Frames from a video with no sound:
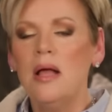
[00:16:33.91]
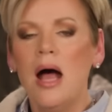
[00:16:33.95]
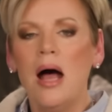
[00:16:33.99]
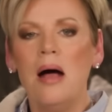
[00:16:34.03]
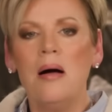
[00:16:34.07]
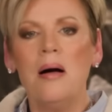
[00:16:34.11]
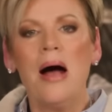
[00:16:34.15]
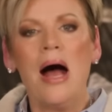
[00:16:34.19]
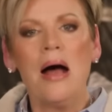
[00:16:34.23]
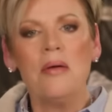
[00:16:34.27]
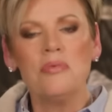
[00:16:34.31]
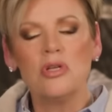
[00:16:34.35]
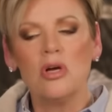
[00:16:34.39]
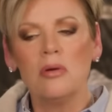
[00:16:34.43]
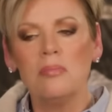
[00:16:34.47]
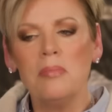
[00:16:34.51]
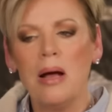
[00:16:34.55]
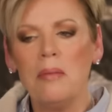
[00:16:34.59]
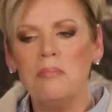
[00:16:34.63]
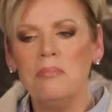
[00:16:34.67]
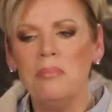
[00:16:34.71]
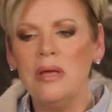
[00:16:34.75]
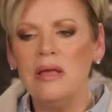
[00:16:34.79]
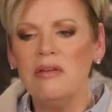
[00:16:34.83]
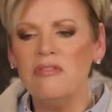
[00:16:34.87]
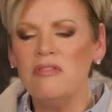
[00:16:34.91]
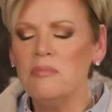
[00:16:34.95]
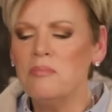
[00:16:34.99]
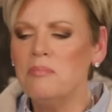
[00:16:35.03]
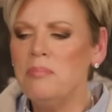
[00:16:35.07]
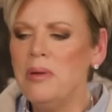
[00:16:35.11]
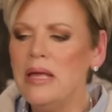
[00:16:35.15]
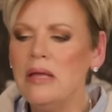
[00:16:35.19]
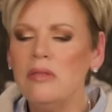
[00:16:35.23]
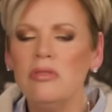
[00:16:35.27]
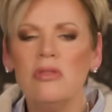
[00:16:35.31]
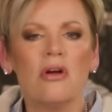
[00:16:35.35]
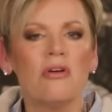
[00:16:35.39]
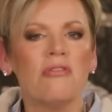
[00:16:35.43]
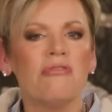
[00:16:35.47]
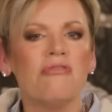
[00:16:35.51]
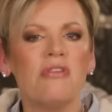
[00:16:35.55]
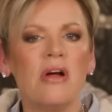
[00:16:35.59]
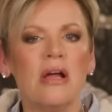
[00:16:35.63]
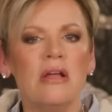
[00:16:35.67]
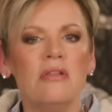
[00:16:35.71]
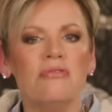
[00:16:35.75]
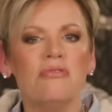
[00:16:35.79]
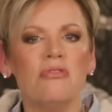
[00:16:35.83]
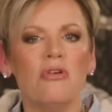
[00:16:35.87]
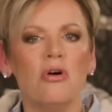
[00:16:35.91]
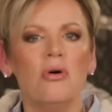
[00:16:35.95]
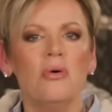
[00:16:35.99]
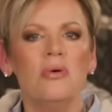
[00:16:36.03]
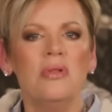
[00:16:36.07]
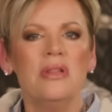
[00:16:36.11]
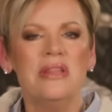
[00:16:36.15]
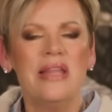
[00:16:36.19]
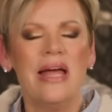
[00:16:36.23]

I'm talking about being there faithful,